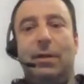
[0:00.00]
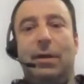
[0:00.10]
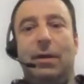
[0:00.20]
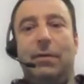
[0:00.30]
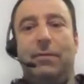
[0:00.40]

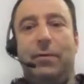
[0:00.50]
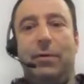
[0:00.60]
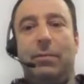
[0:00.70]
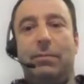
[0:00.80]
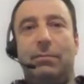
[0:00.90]

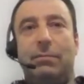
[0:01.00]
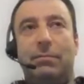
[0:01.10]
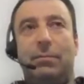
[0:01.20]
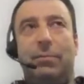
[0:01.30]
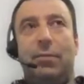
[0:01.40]

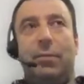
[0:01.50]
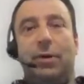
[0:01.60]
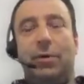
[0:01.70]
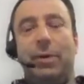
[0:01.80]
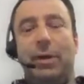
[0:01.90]
from
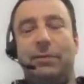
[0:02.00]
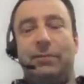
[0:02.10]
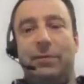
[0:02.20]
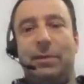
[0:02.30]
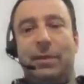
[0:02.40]
proper
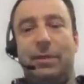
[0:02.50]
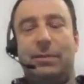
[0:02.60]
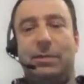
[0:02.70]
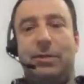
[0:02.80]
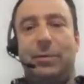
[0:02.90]
companies from
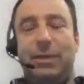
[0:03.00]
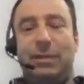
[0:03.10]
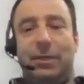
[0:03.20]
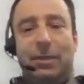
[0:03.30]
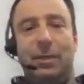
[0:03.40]
this
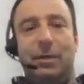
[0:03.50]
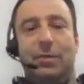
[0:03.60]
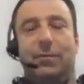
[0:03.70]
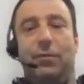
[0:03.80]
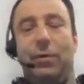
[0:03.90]
pneumatic
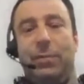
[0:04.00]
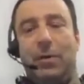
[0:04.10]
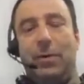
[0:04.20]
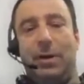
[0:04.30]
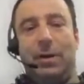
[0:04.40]
fluid
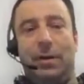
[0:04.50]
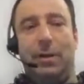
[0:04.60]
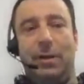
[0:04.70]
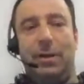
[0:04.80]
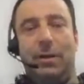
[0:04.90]

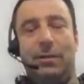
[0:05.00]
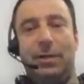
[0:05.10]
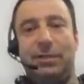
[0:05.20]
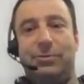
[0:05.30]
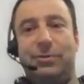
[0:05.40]
power
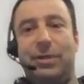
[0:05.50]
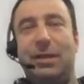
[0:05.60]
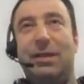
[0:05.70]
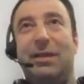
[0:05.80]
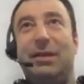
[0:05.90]
industry.